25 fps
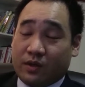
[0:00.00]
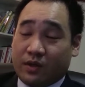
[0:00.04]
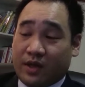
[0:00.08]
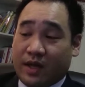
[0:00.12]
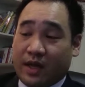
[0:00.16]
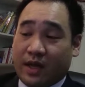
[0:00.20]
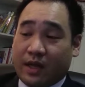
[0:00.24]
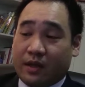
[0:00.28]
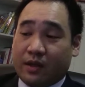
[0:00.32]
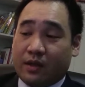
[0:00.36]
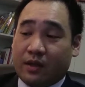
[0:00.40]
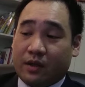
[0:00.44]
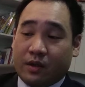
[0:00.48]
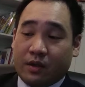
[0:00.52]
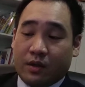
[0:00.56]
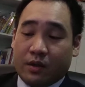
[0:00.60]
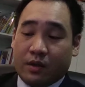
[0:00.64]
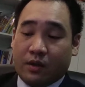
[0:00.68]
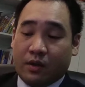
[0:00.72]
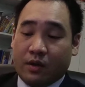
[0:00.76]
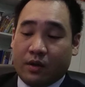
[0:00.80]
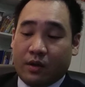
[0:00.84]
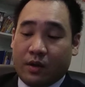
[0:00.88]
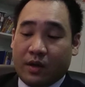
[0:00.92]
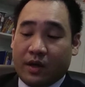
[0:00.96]
You can
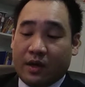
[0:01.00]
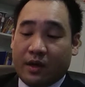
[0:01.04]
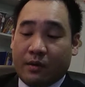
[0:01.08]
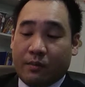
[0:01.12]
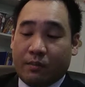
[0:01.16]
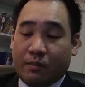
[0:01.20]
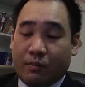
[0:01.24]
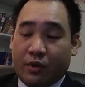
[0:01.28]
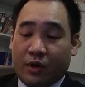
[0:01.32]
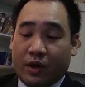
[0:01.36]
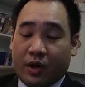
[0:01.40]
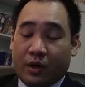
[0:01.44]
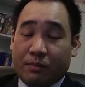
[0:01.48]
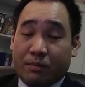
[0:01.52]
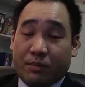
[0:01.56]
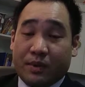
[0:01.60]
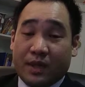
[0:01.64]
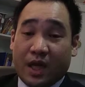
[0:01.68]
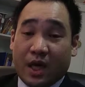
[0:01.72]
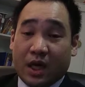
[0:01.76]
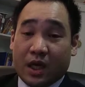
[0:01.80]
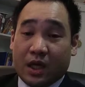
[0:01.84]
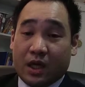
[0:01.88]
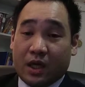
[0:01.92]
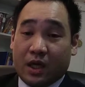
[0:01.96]
put a
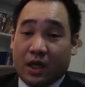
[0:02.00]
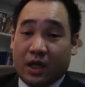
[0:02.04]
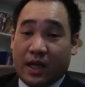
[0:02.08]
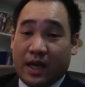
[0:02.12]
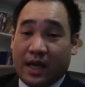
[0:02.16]
plug